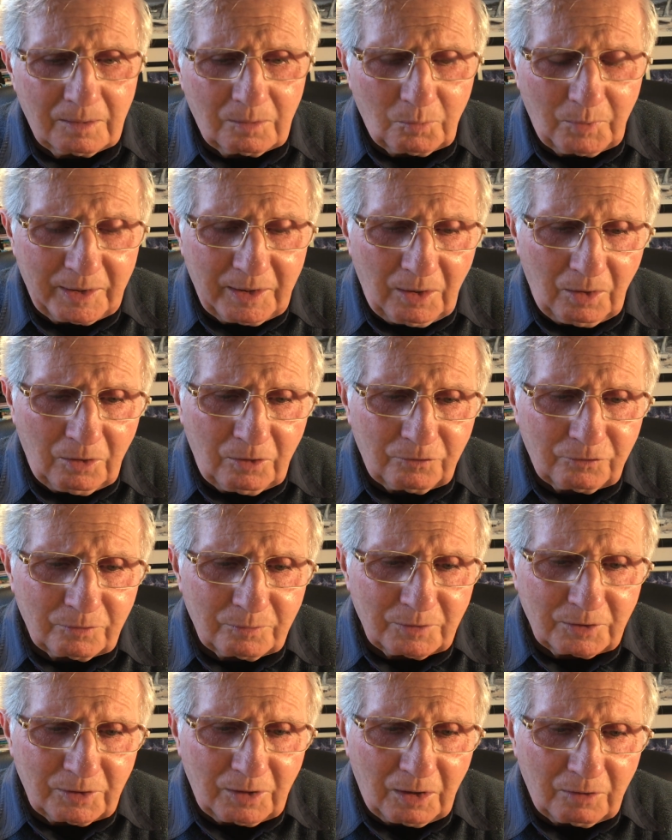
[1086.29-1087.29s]
We know
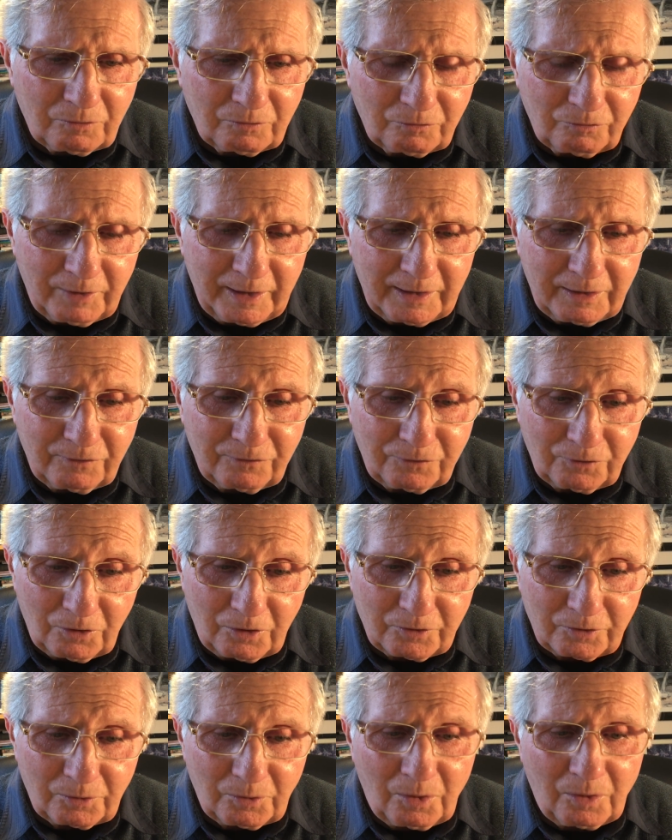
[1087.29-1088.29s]
from the reading
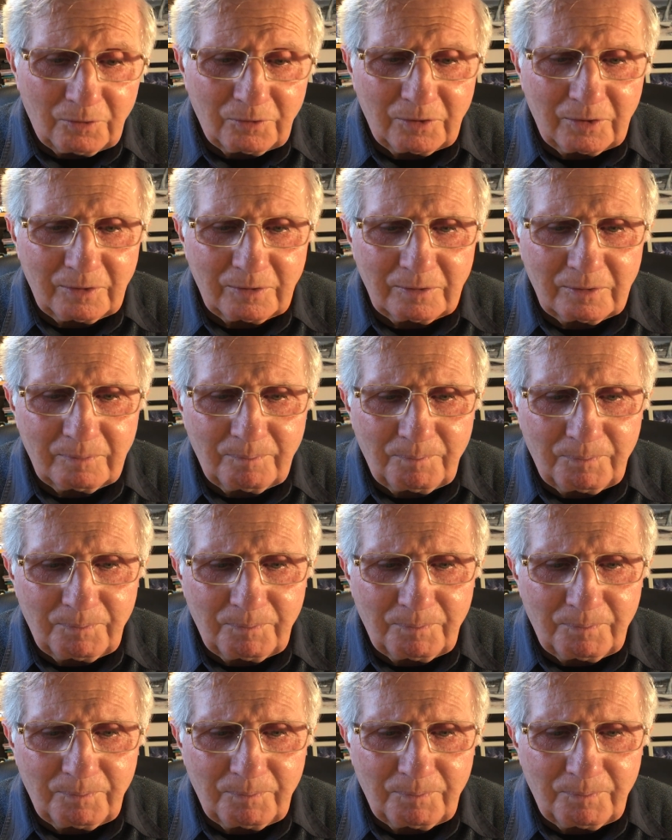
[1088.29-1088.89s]
further on that